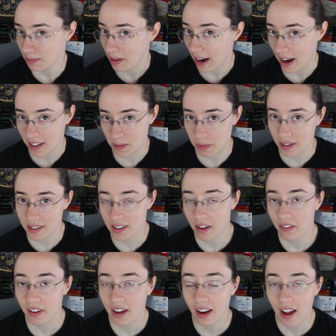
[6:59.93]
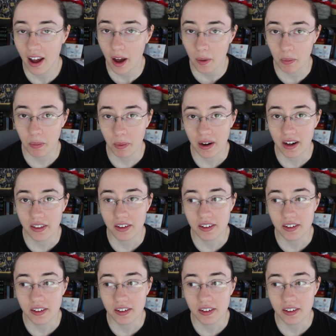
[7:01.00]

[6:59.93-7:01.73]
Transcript: aspects of it, but